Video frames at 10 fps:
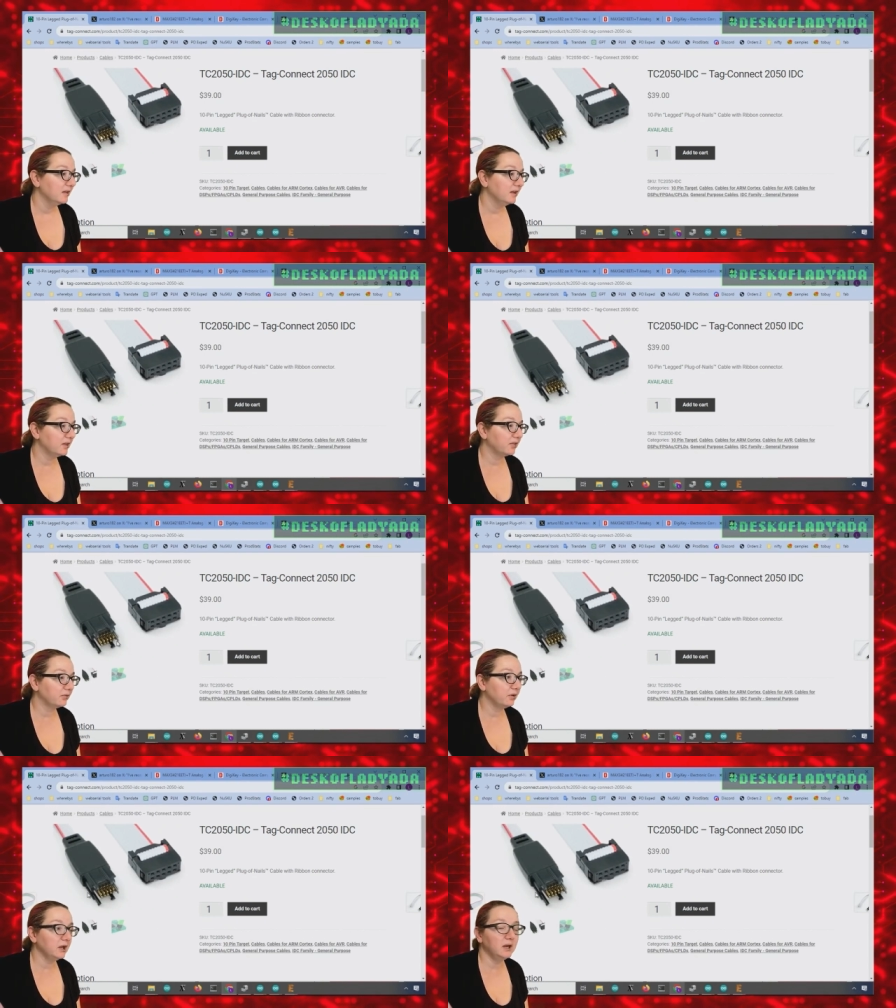the
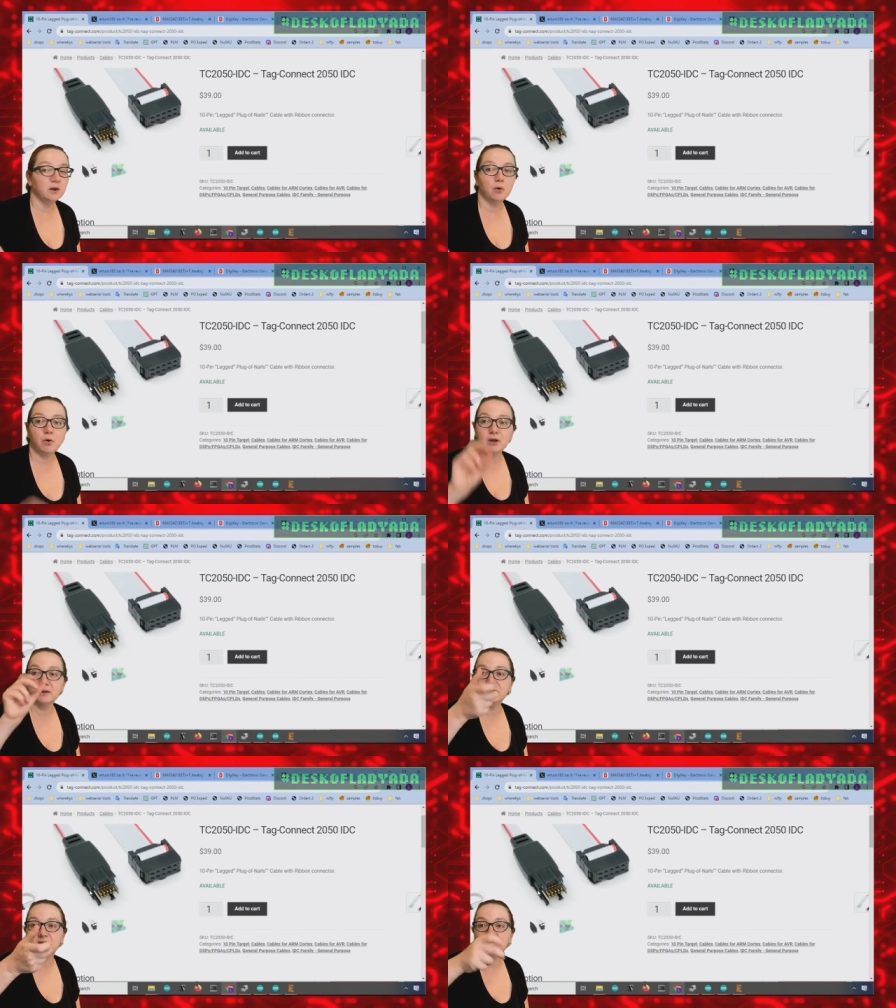three
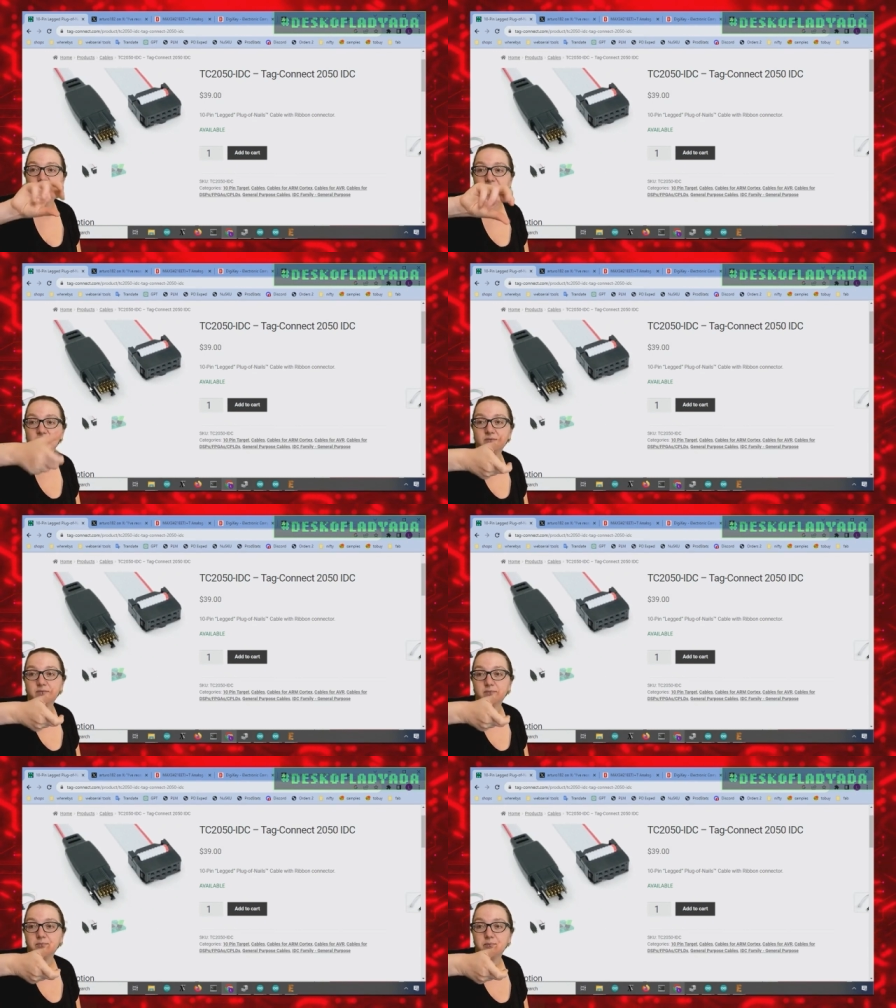orientations
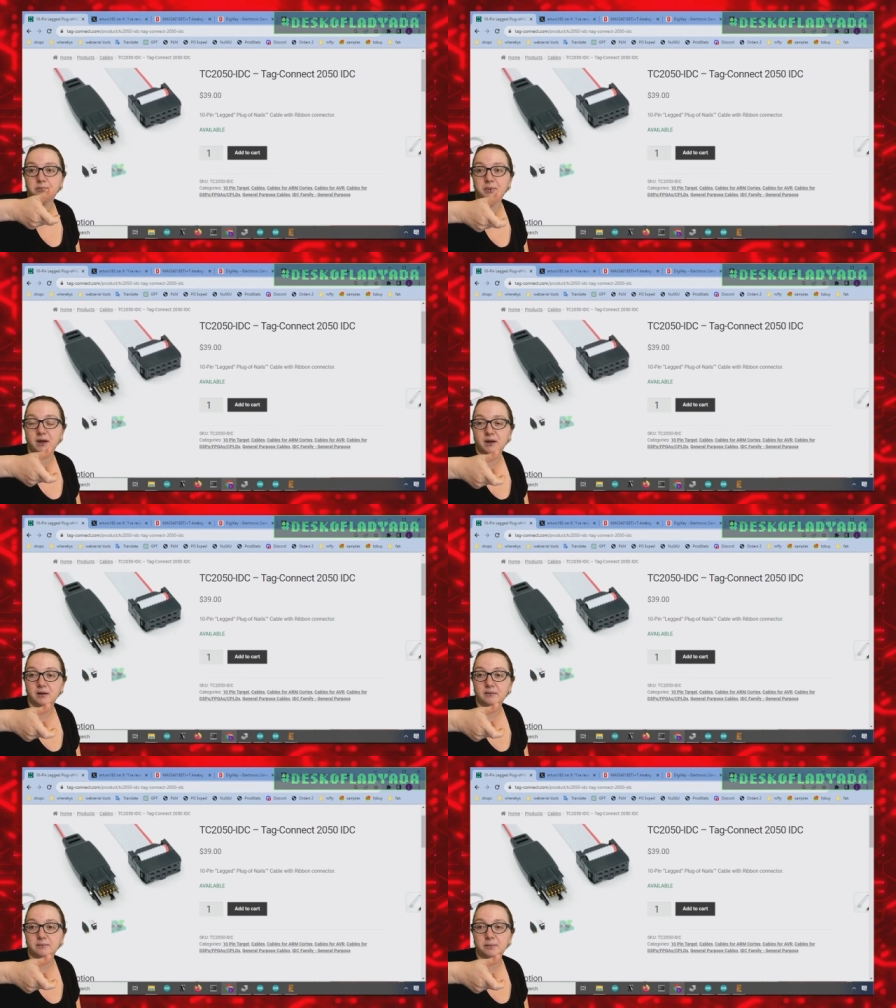
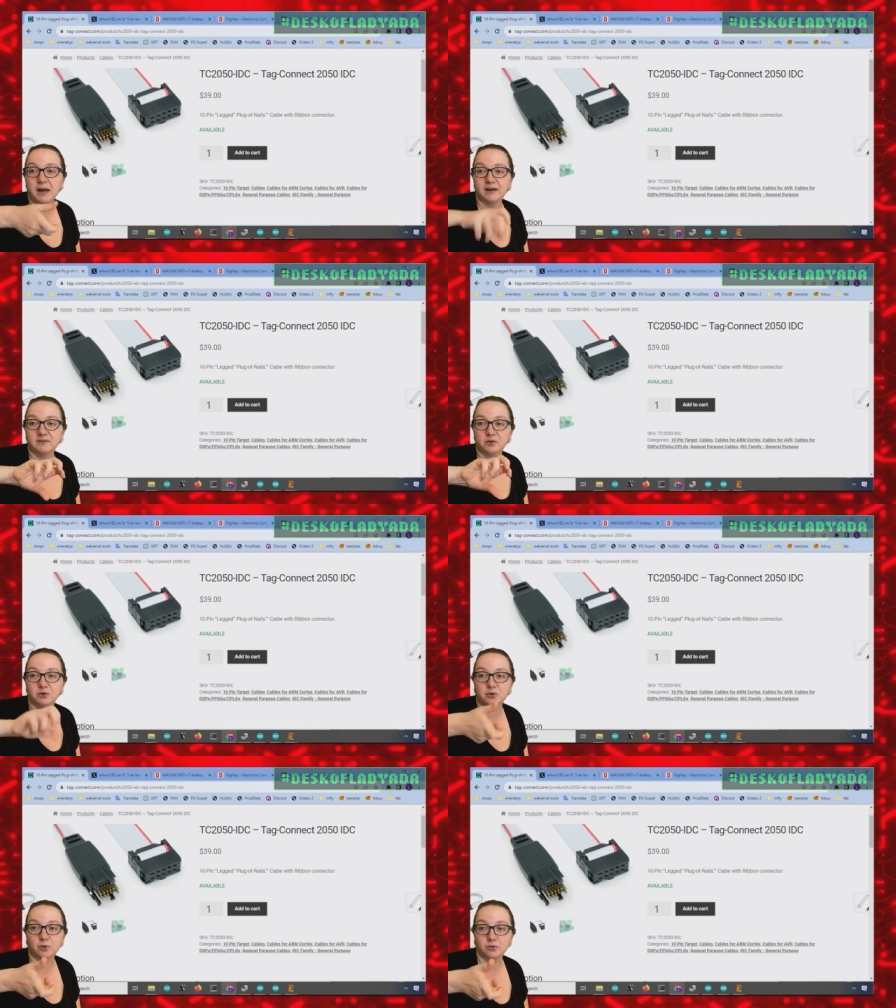uh, pads, so
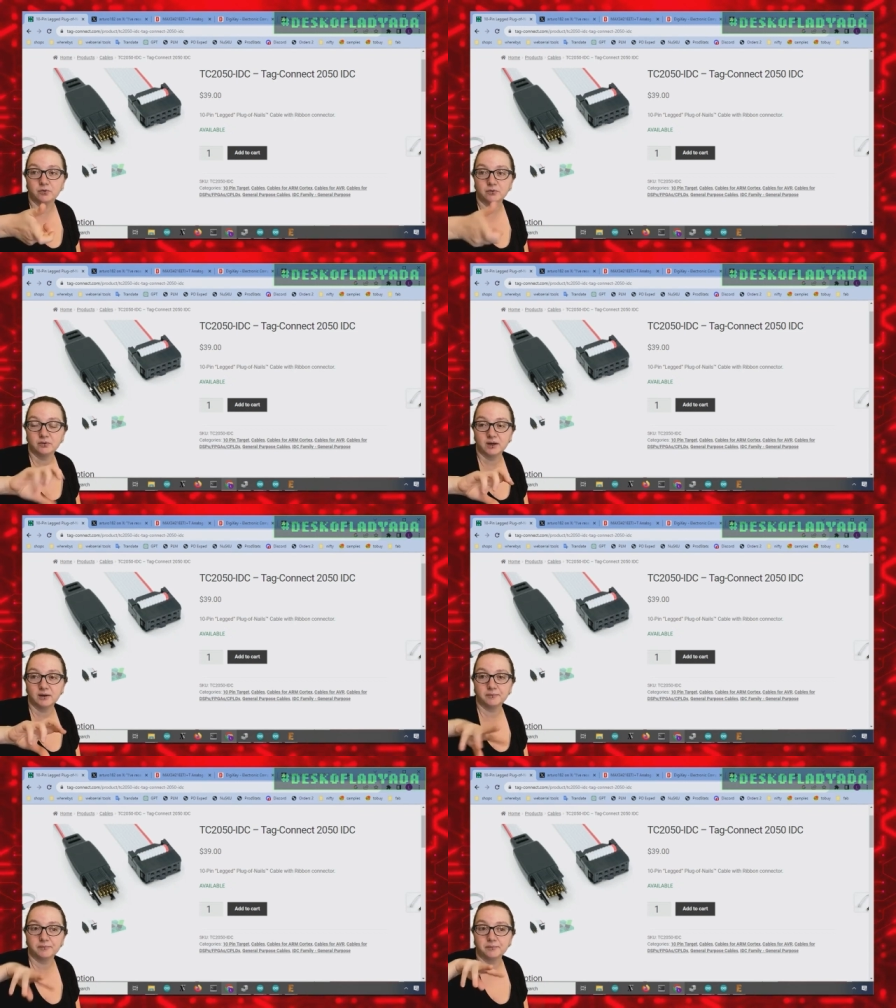you don't
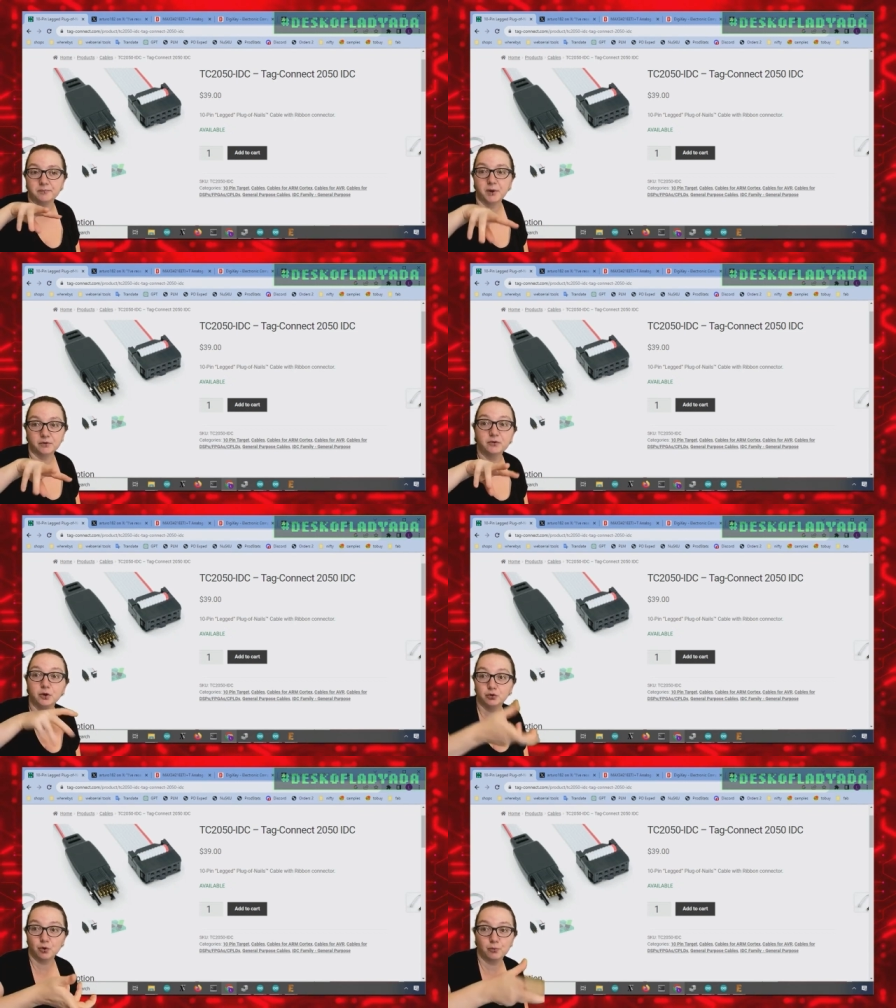uh, post, so
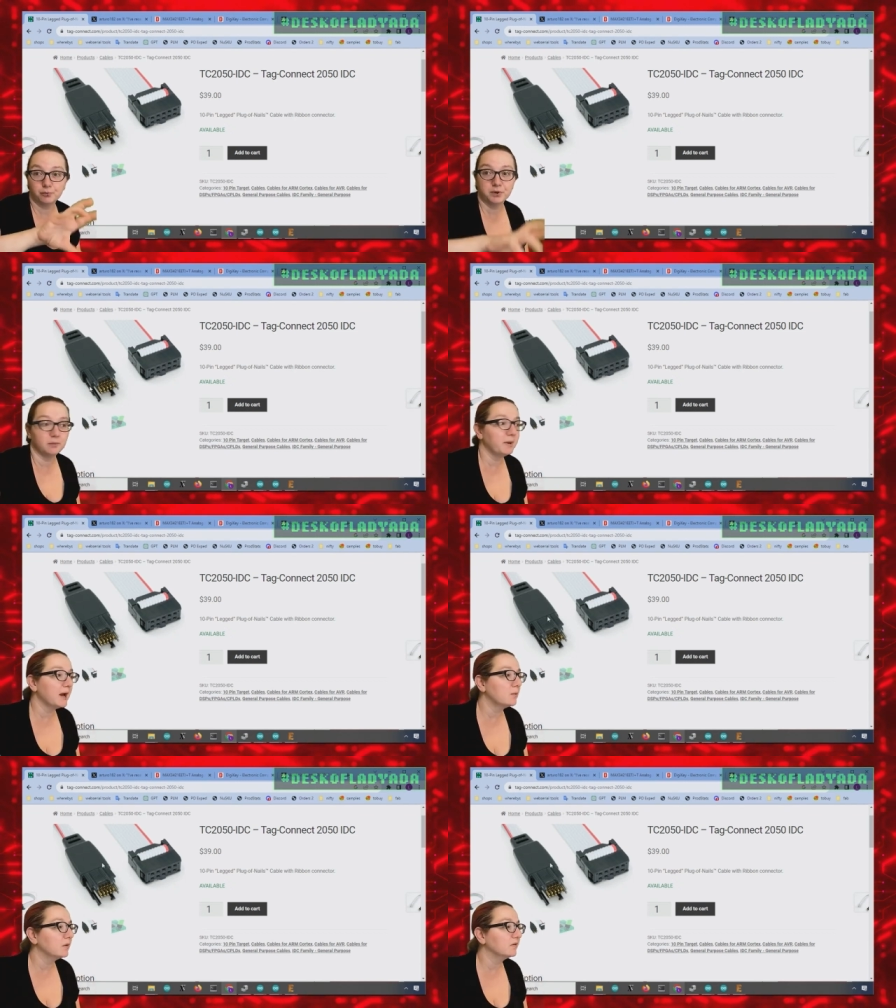you don't put in
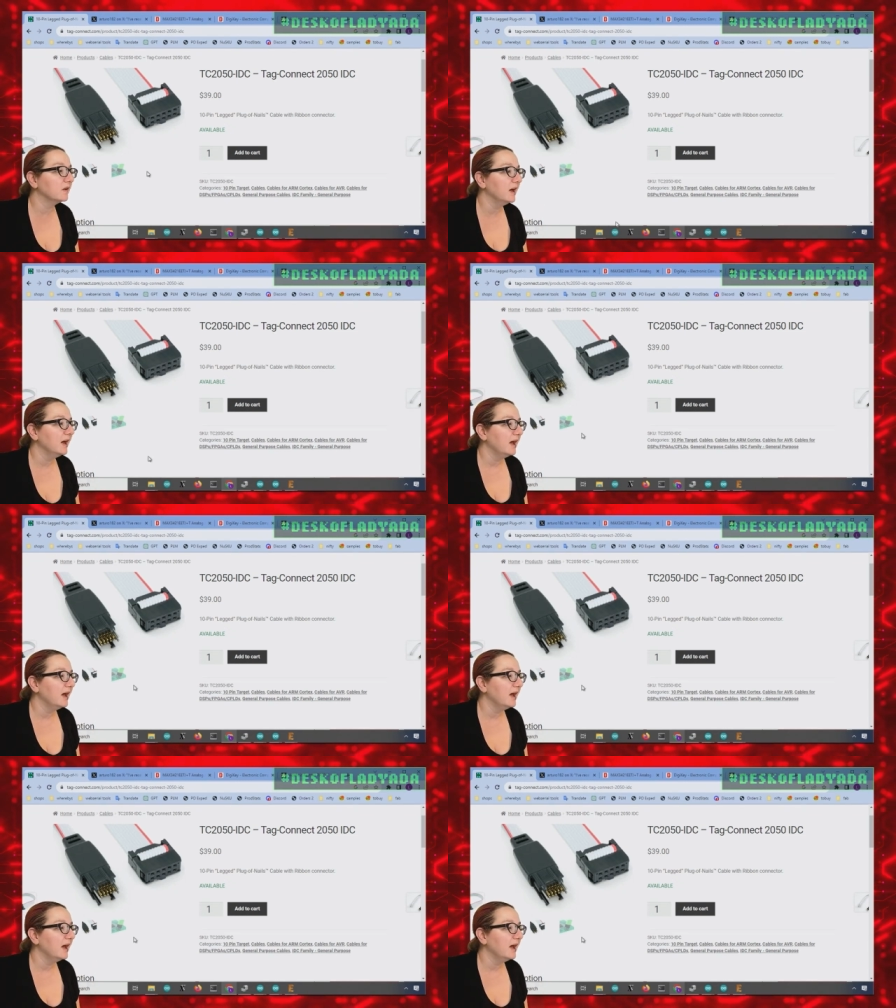backwards.